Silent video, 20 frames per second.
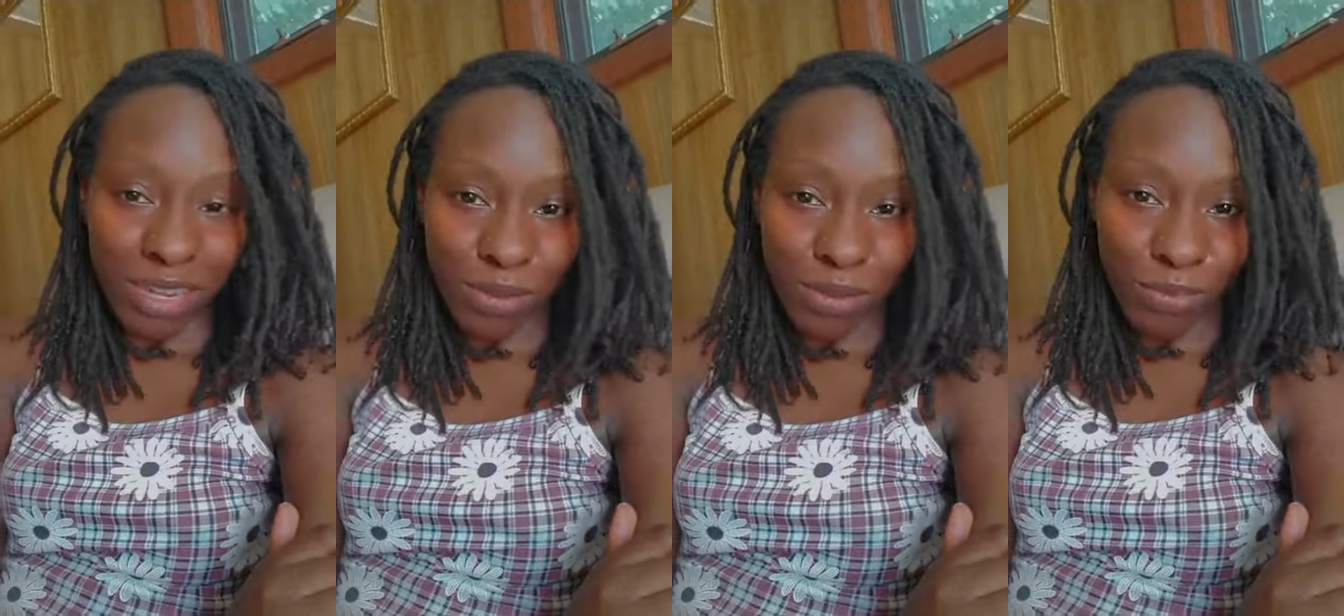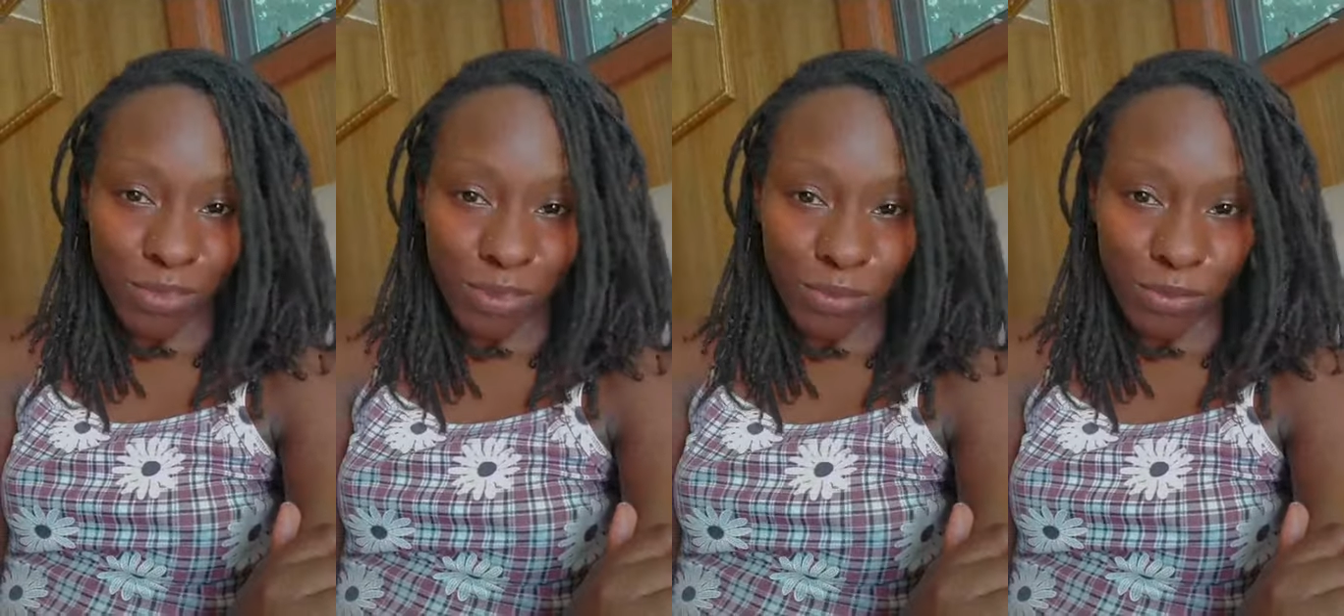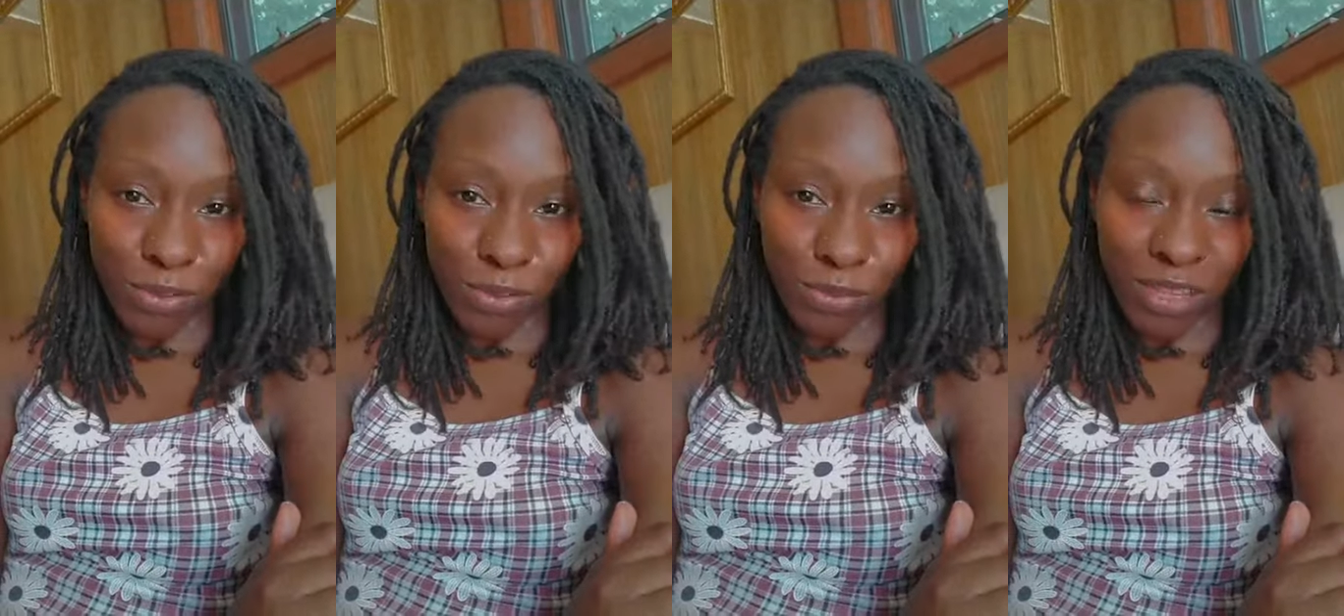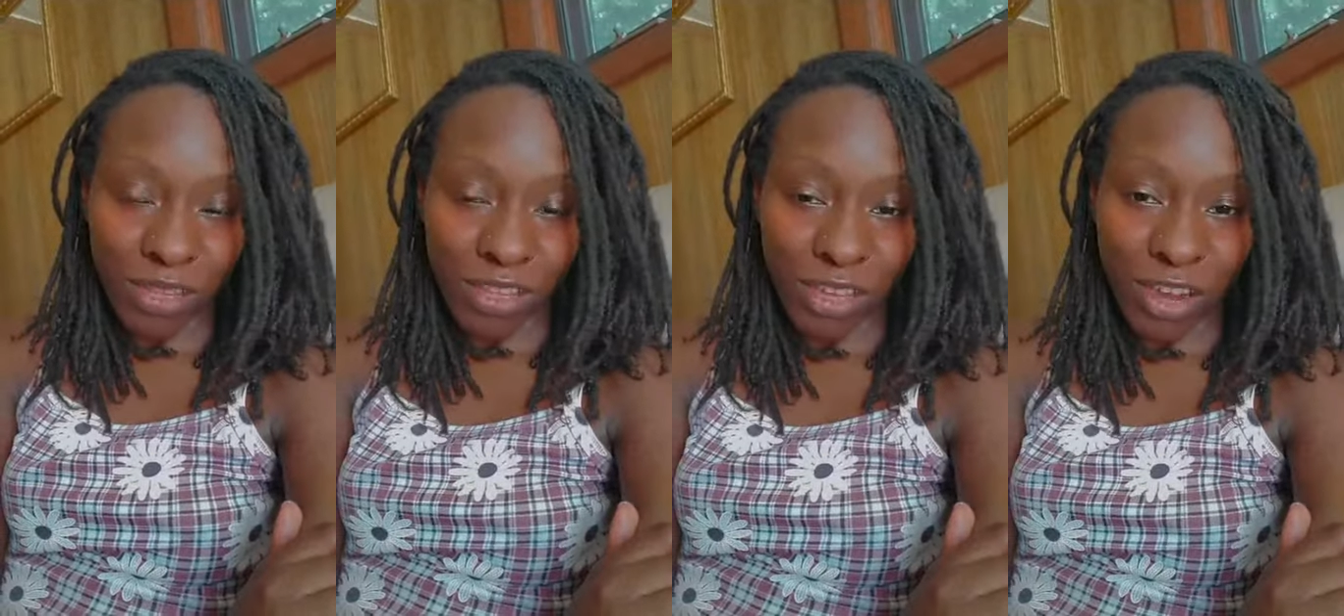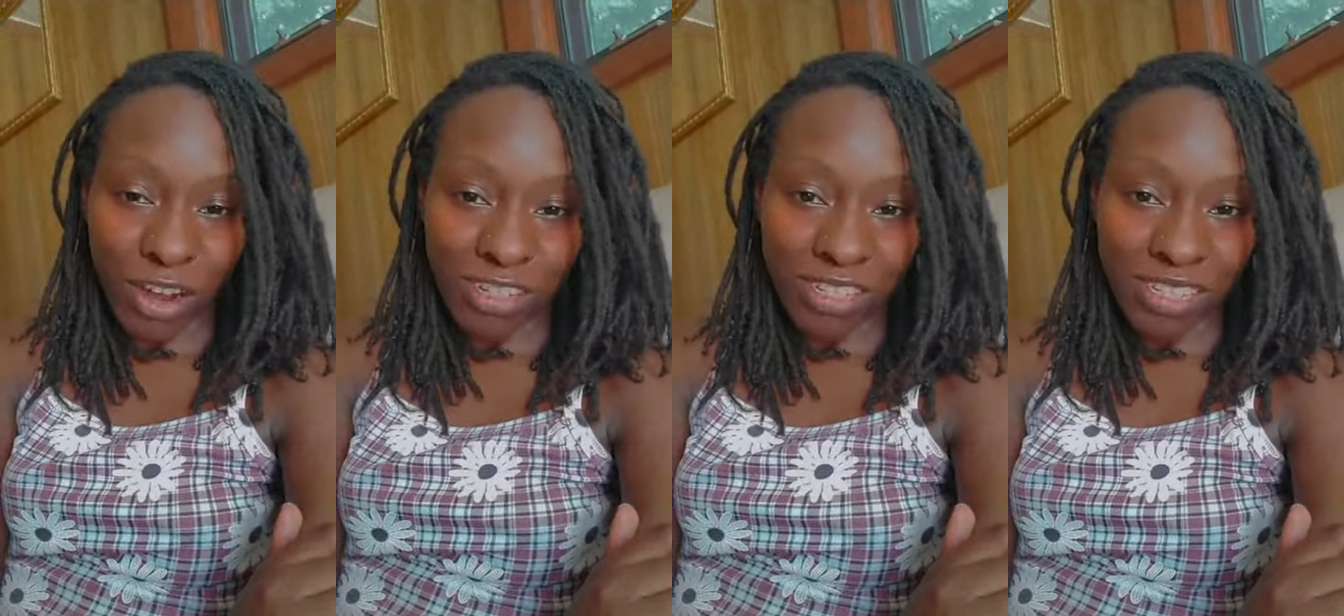up for the Bloom
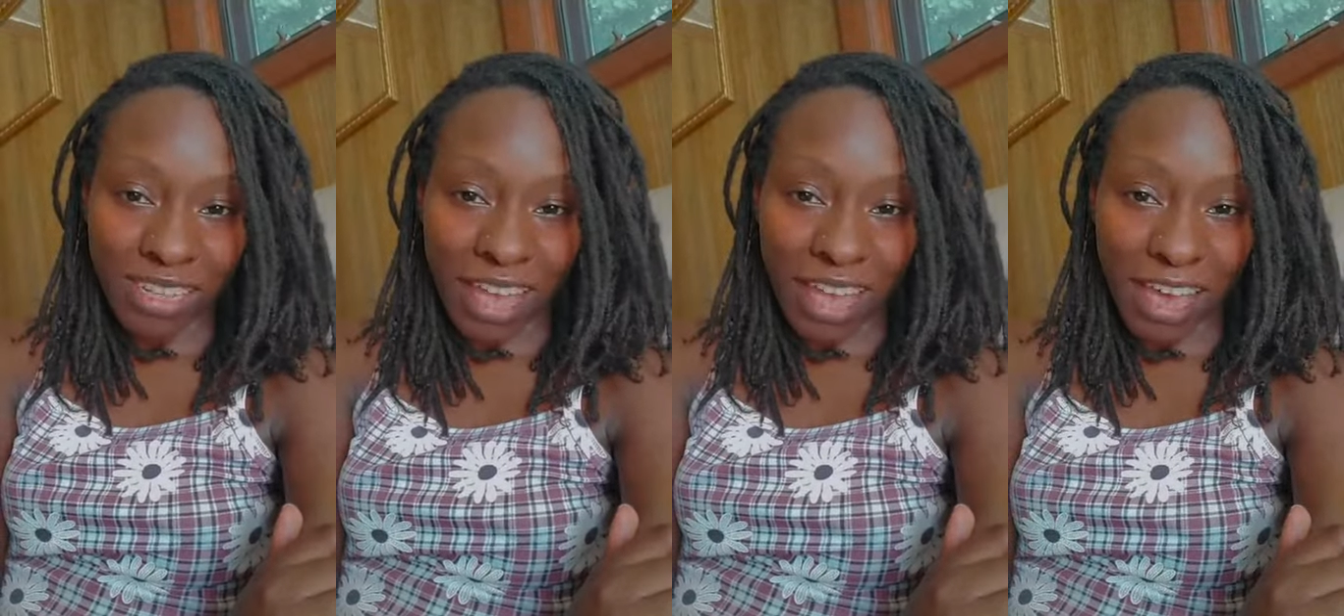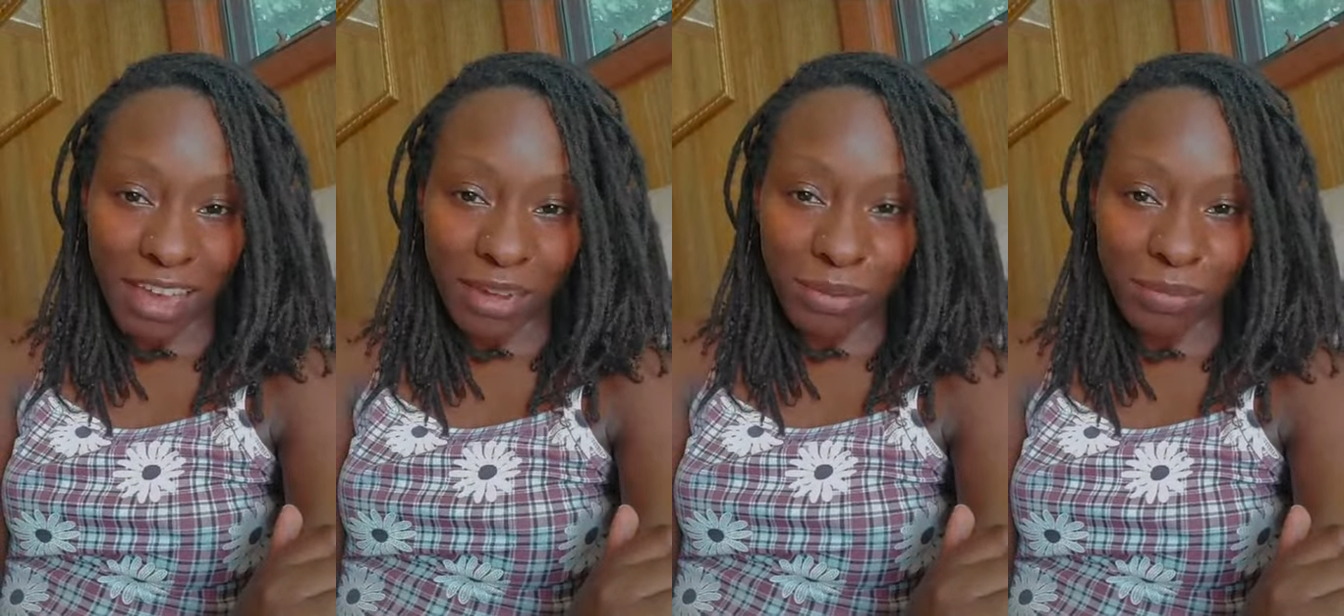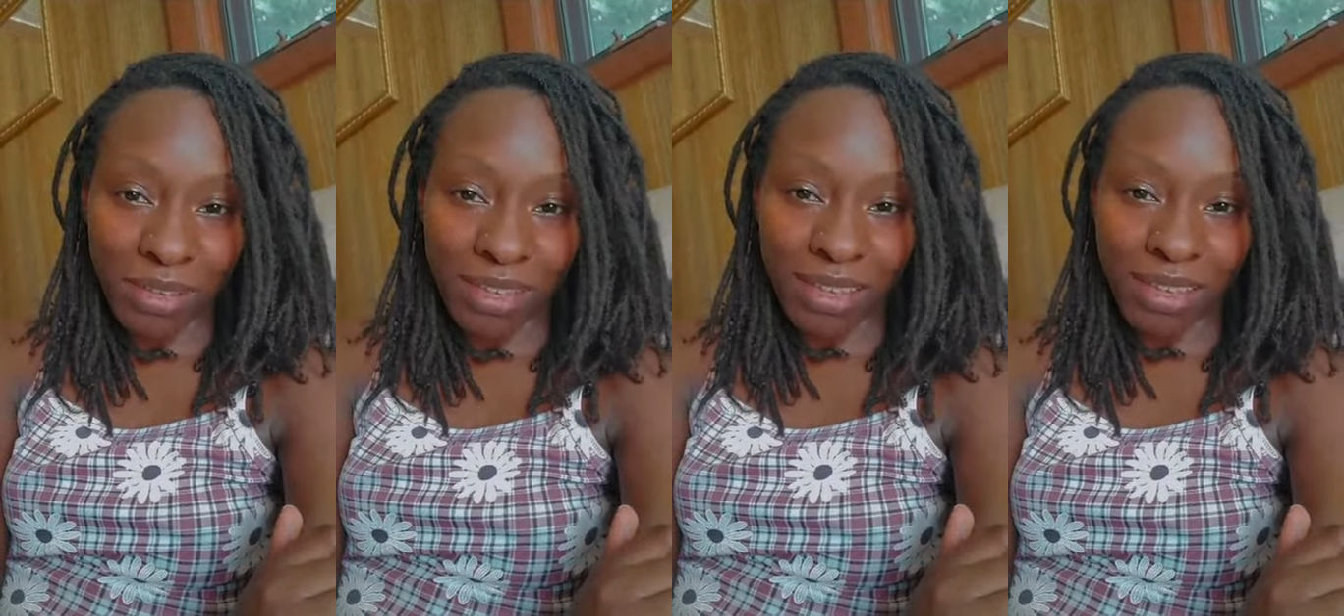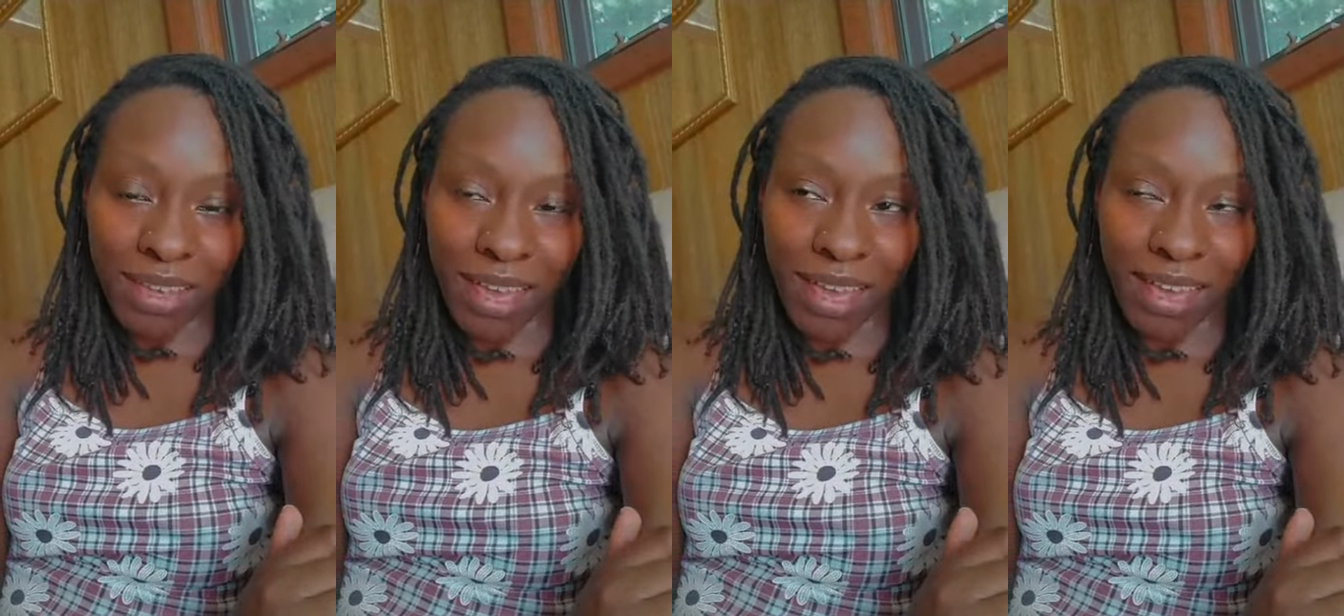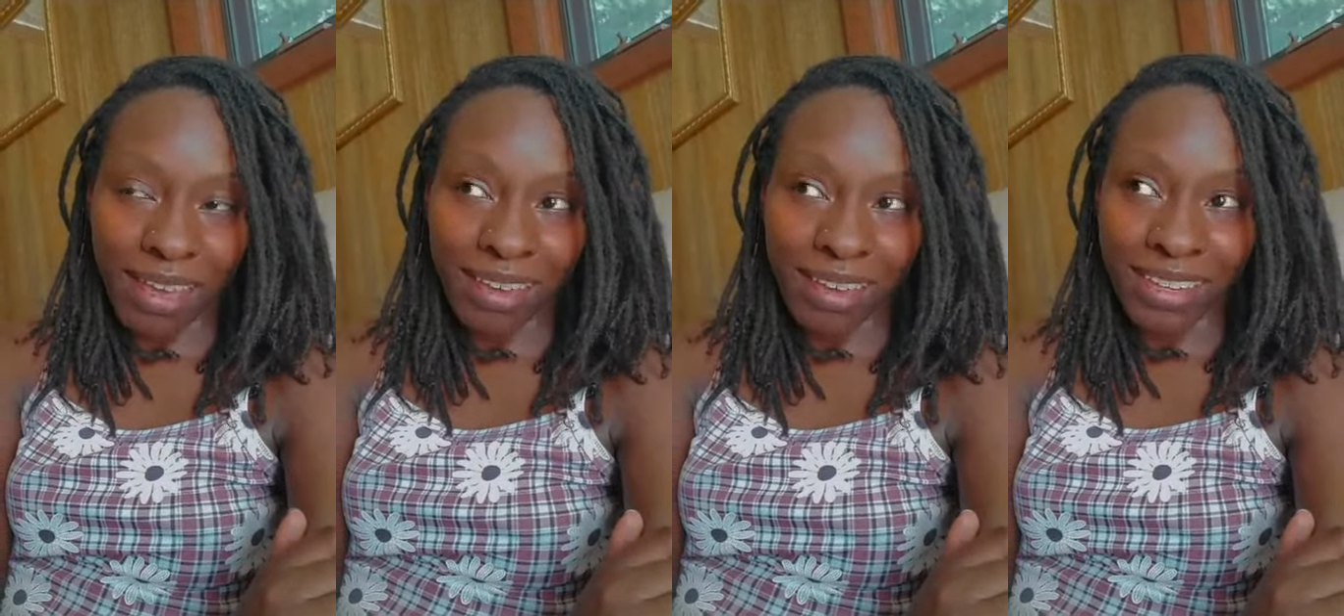Healing Arts Academy
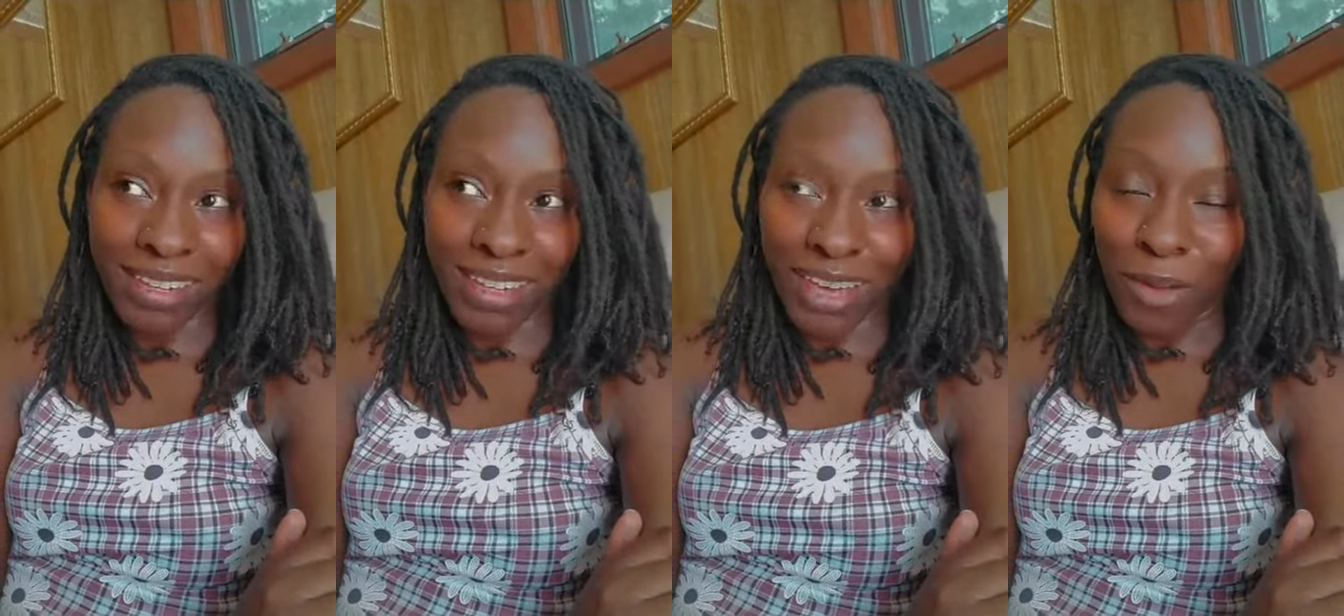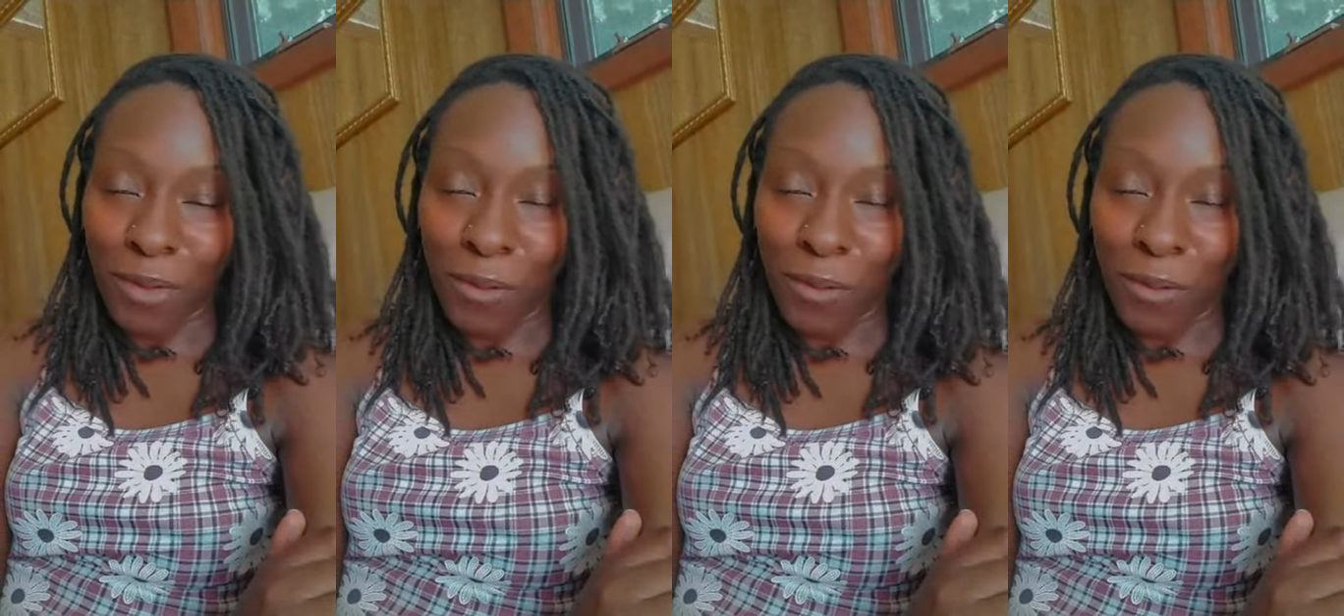yet,